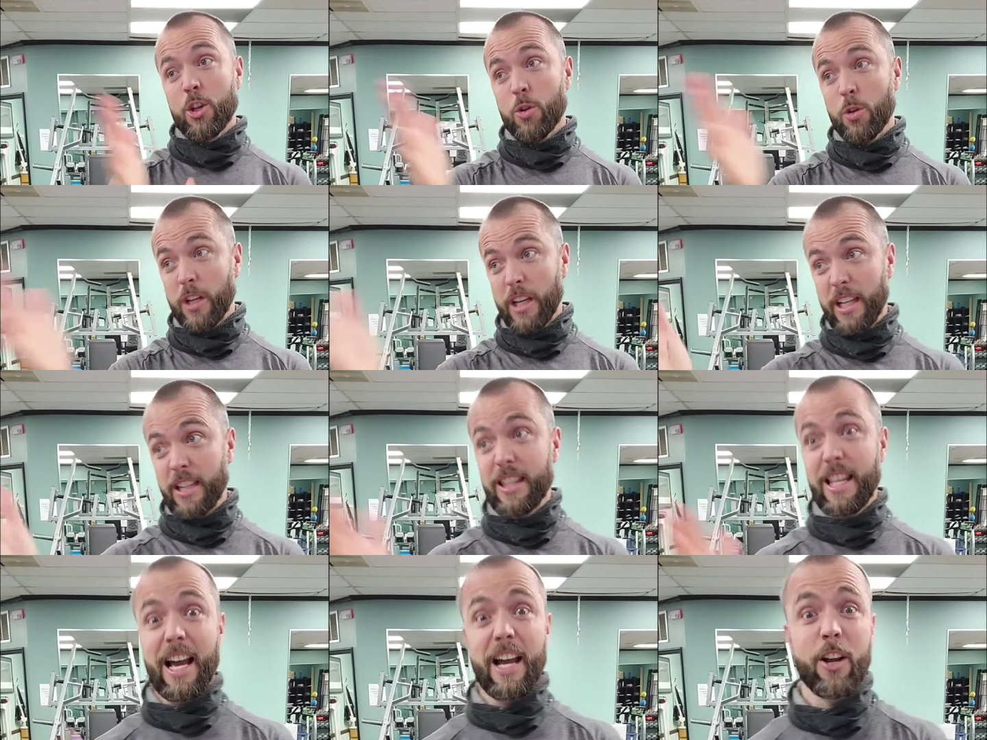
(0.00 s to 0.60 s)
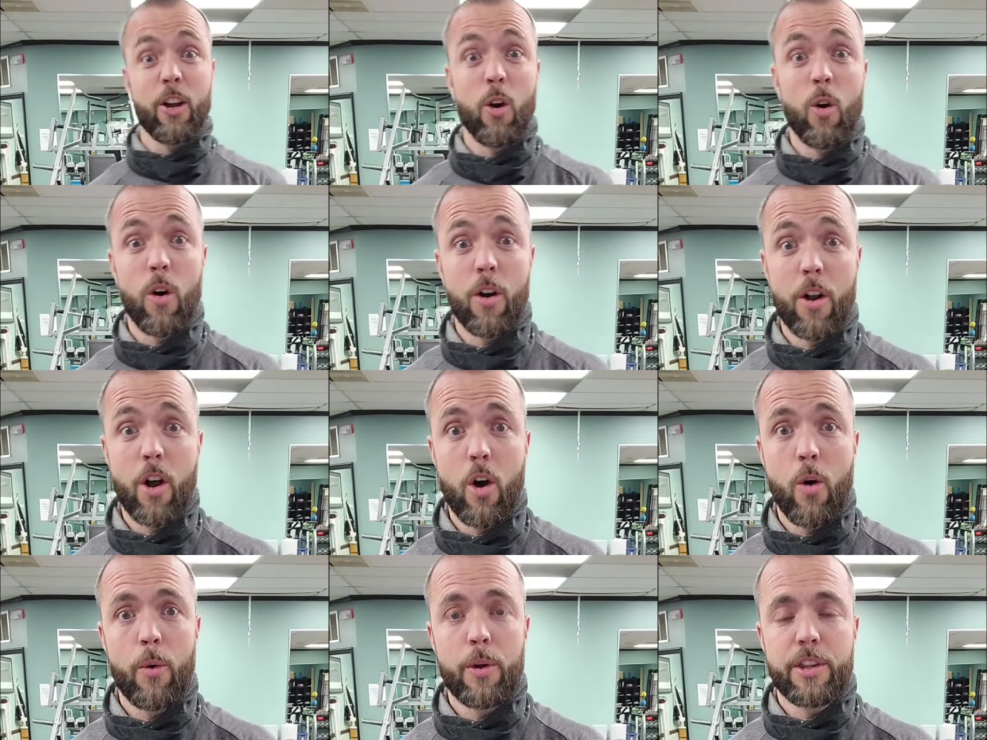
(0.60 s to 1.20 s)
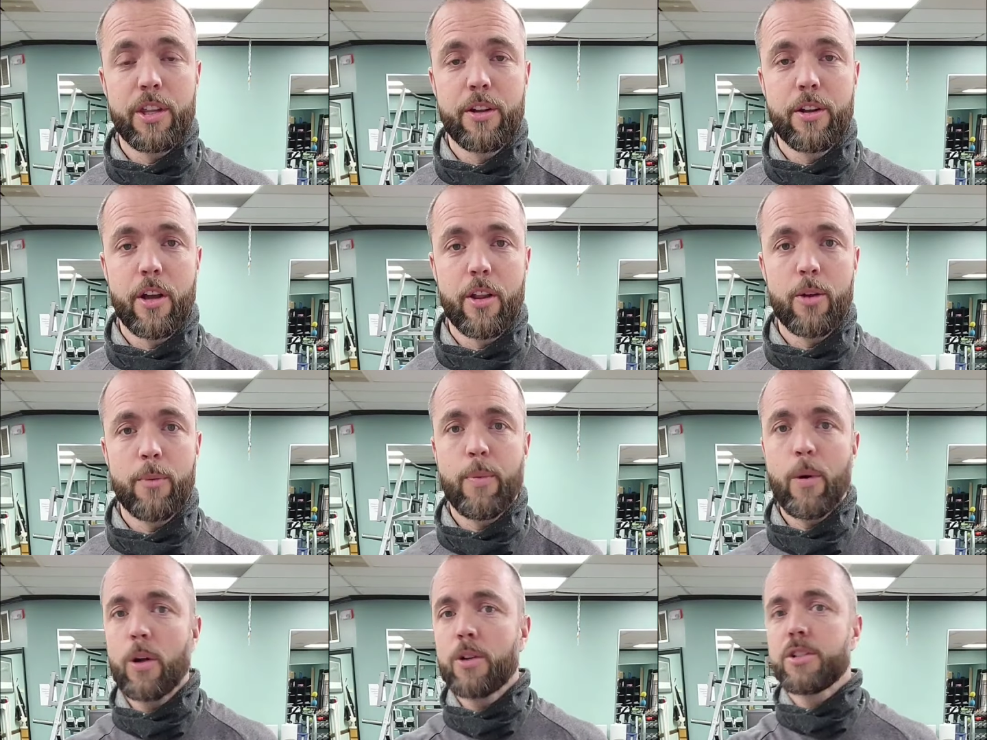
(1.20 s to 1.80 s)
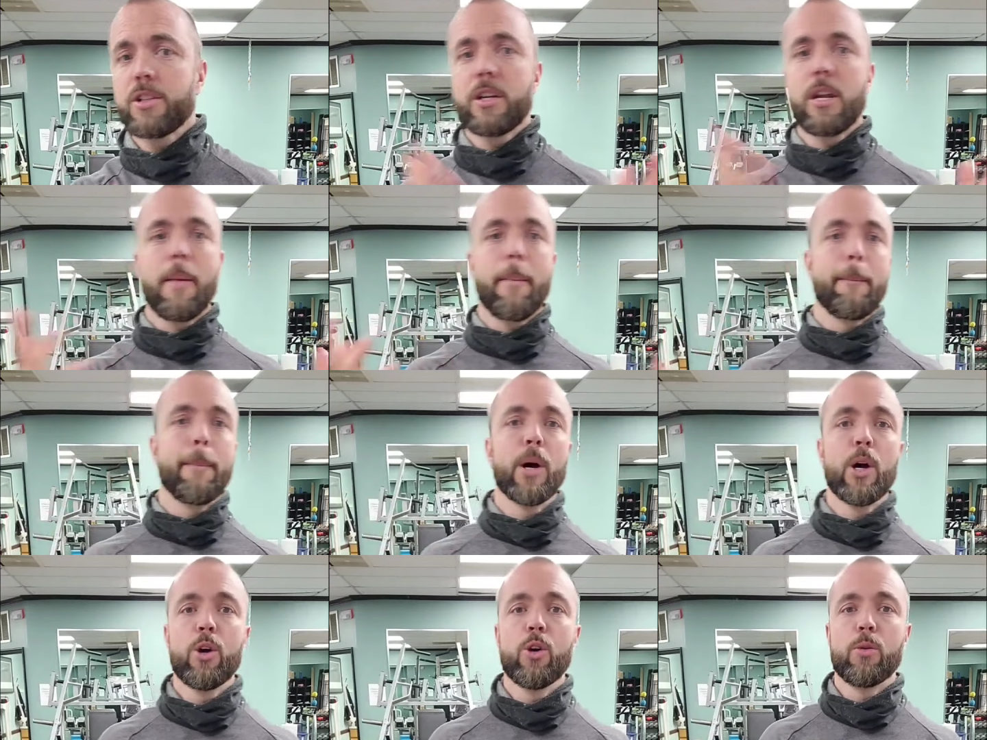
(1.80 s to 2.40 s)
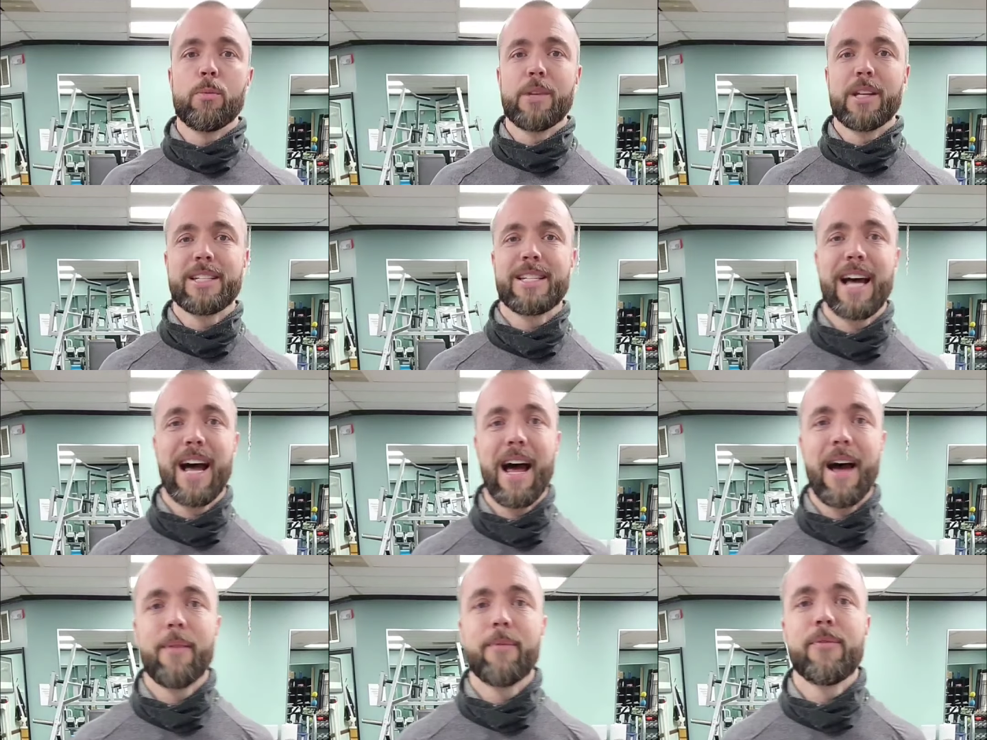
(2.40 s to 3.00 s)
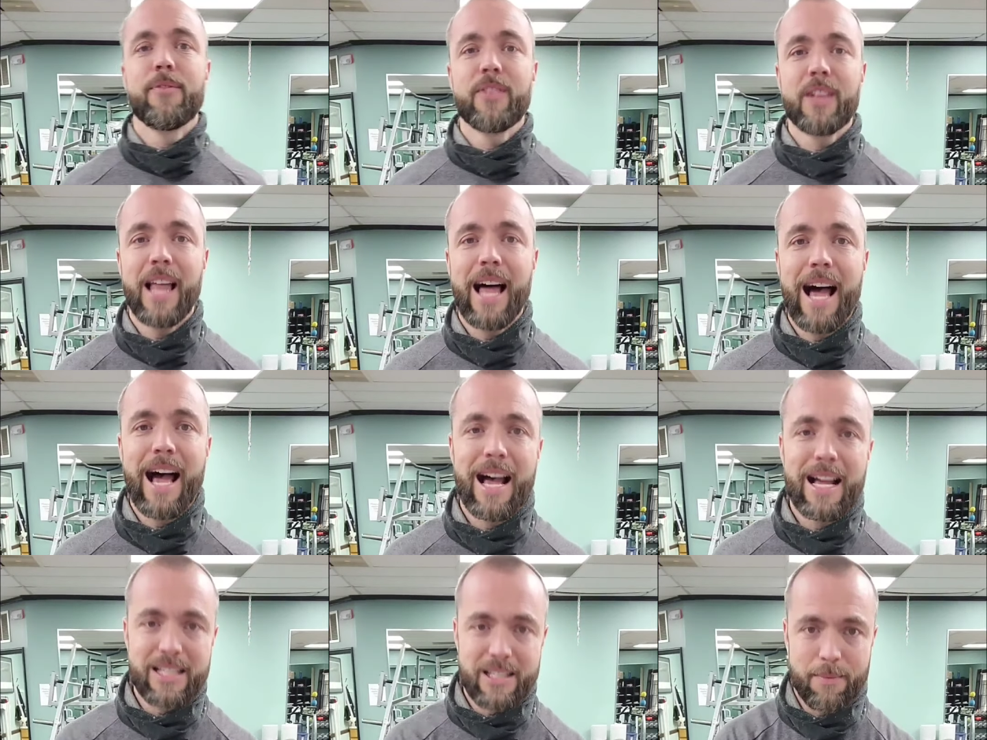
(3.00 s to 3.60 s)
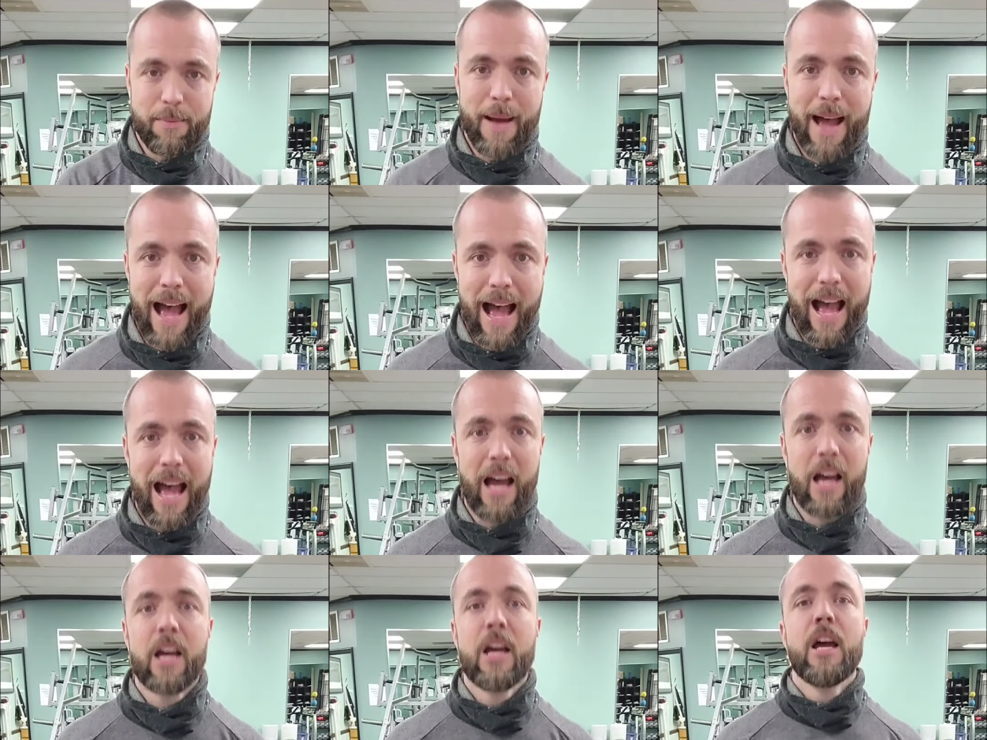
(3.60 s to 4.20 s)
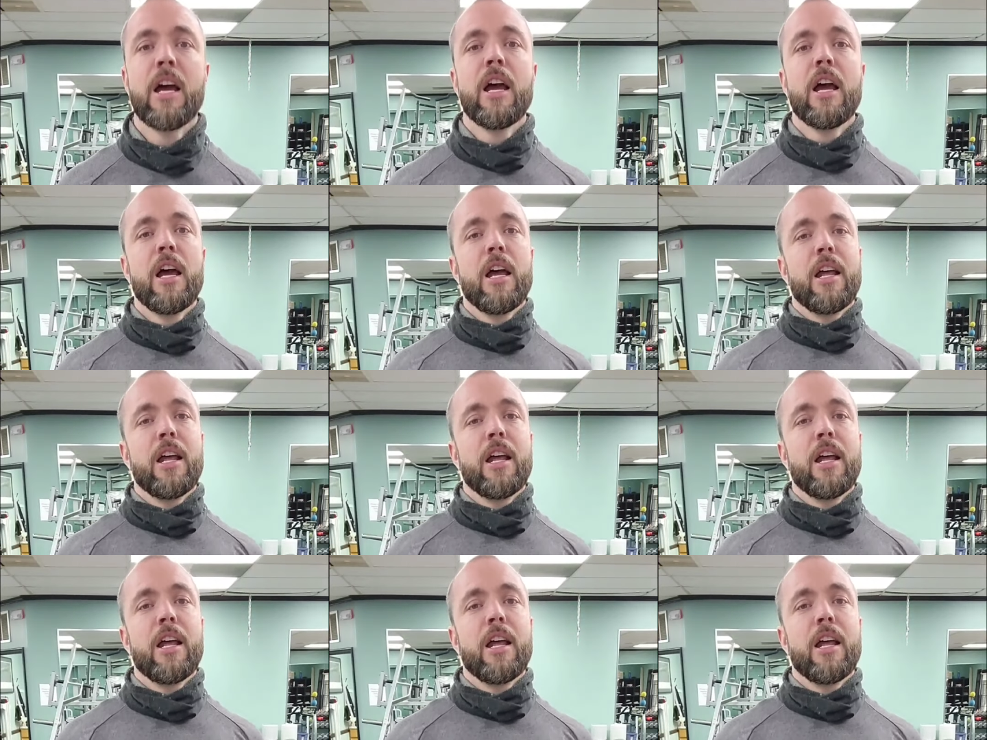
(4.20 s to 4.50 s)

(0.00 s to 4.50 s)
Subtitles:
You get that going on with another person, and boom, the time flies by.